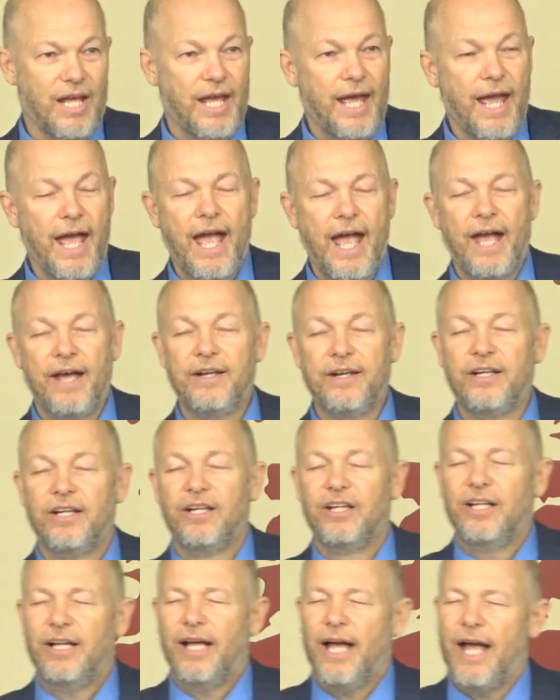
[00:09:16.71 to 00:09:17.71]
And
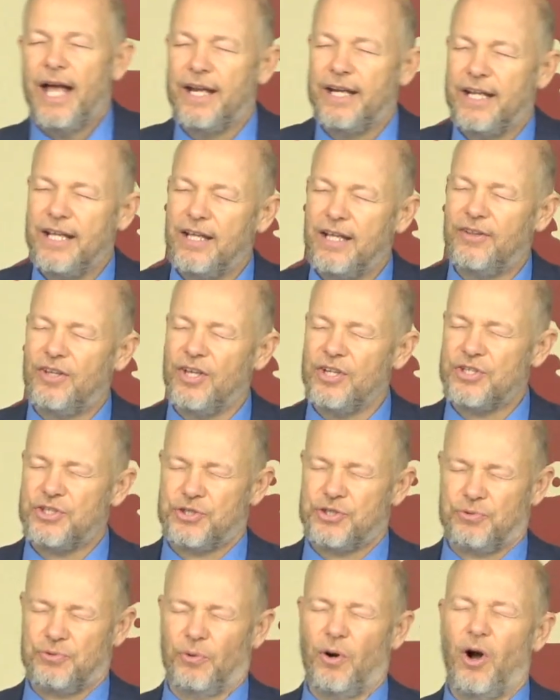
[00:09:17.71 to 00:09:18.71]
this
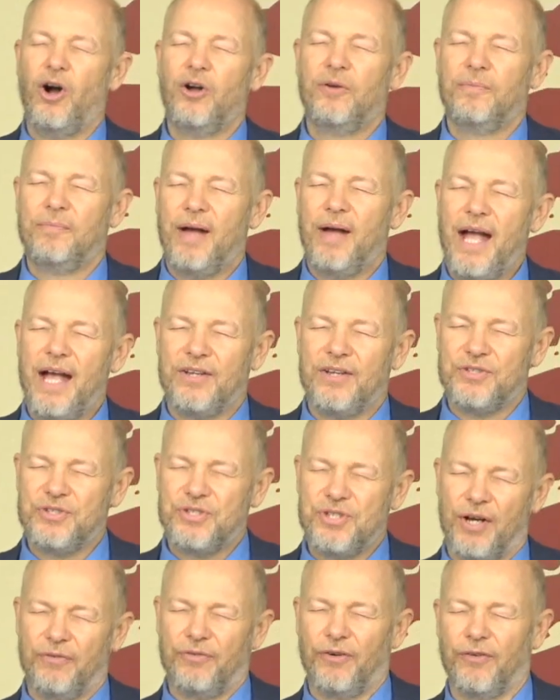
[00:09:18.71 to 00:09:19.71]
strong man
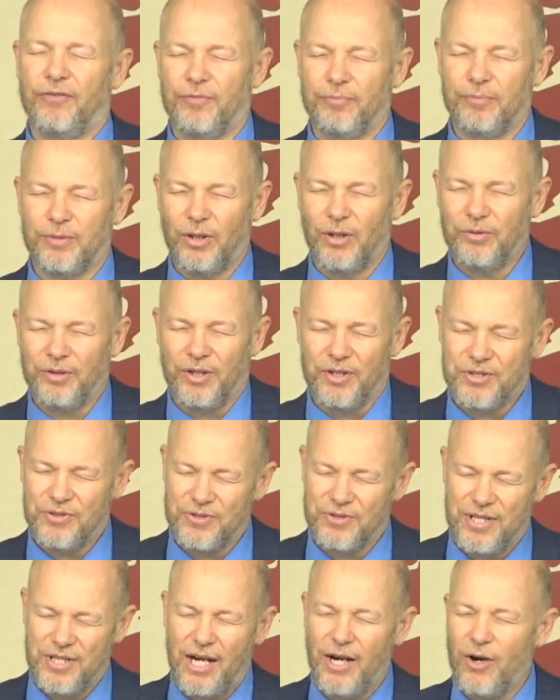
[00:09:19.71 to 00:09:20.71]
suffered from loneliness. So
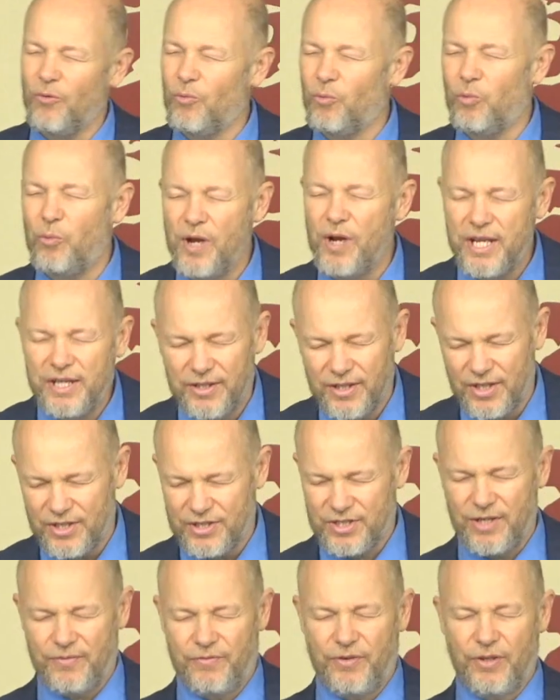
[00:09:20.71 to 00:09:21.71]
it's not a weakness
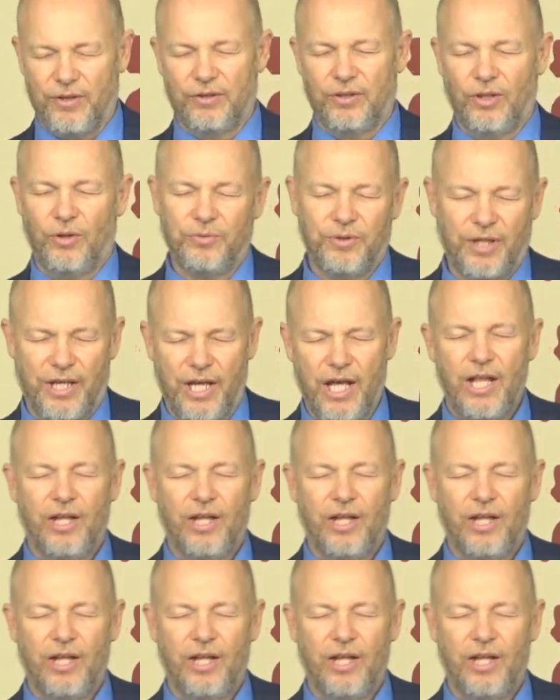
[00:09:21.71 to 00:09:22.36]
if you're lonely.